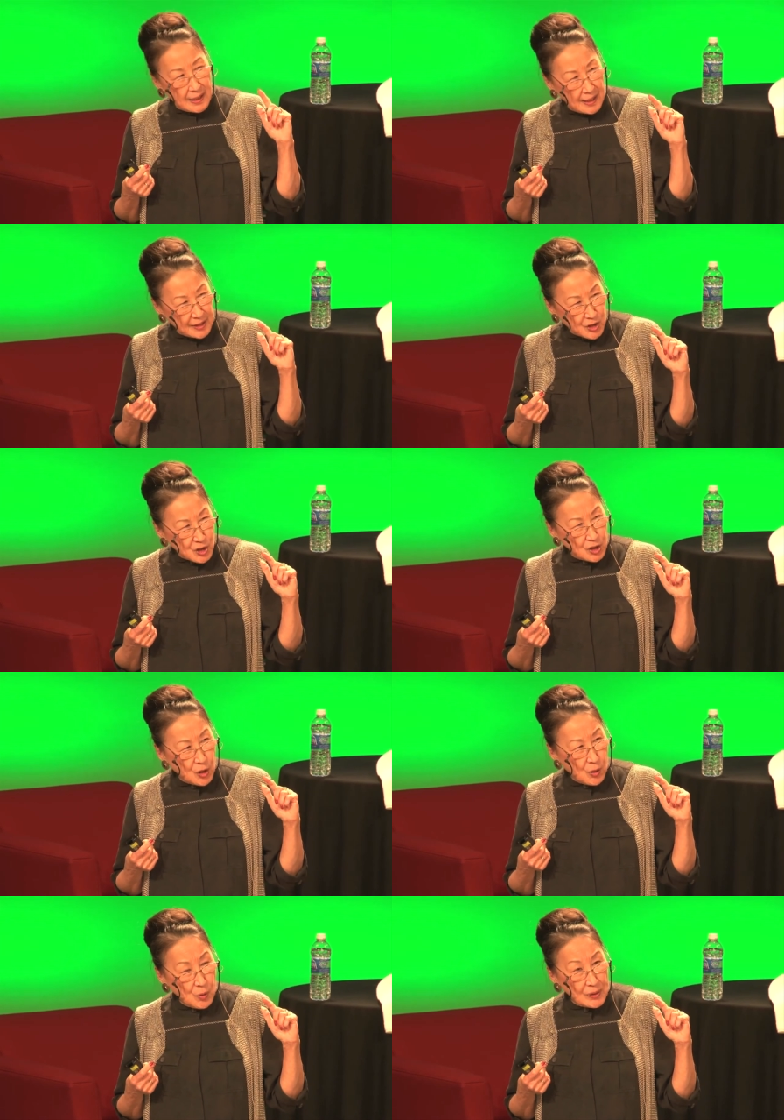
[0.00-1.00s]
and
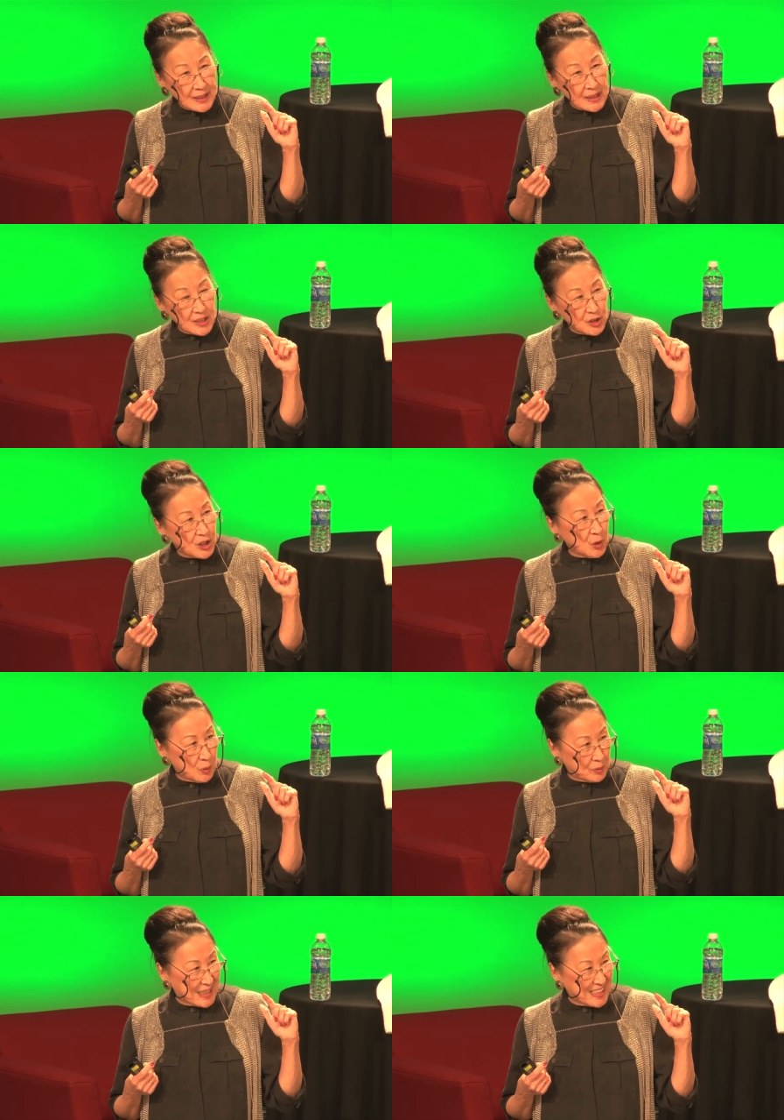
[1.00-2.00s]
slowly
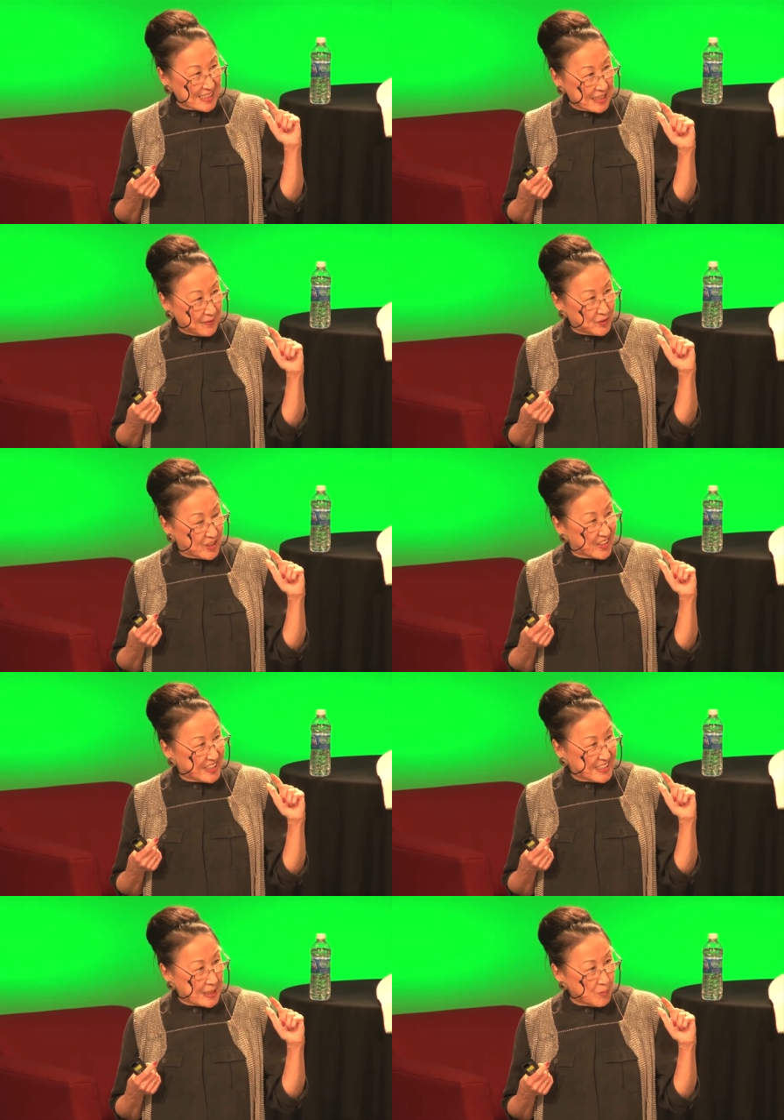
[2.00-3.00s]
intoned as if to
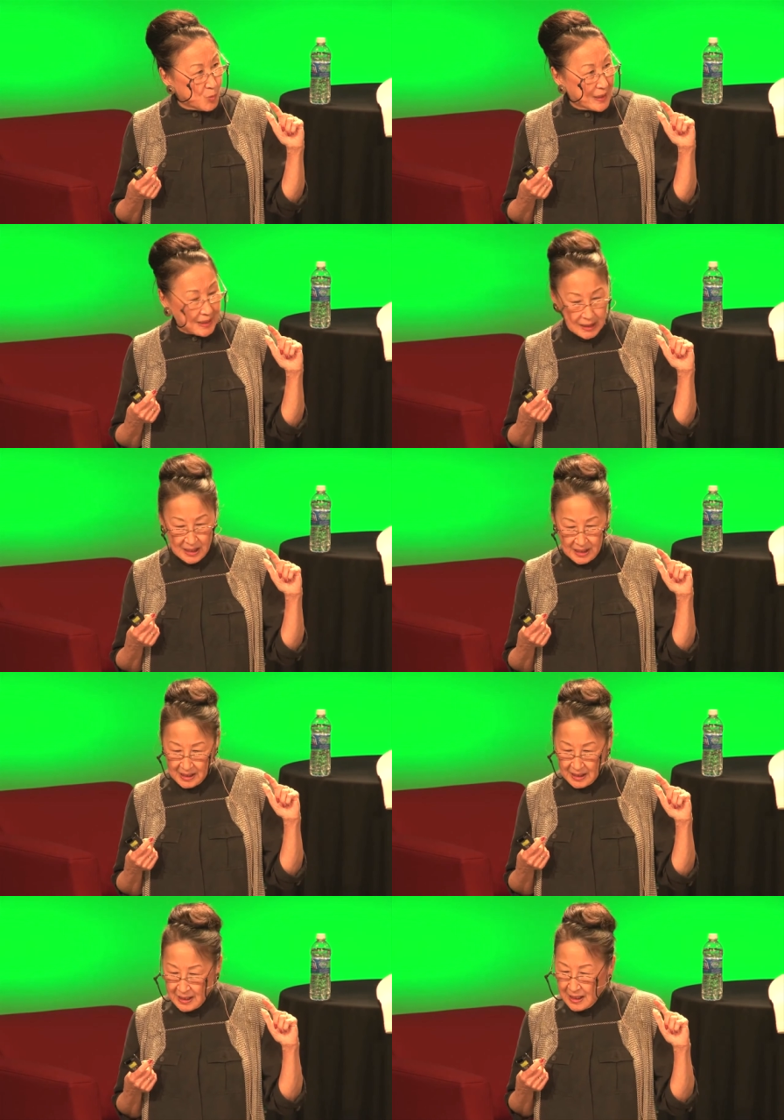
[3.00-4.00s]
the dim-witted,
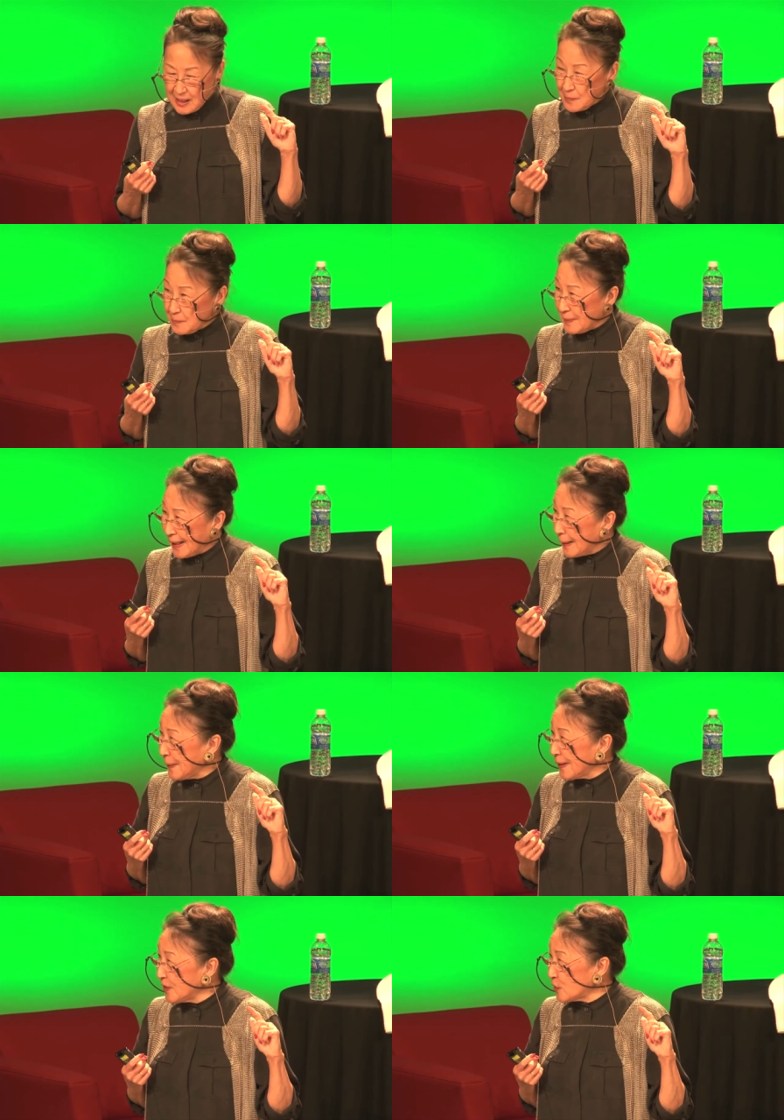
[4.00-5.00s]
maybe the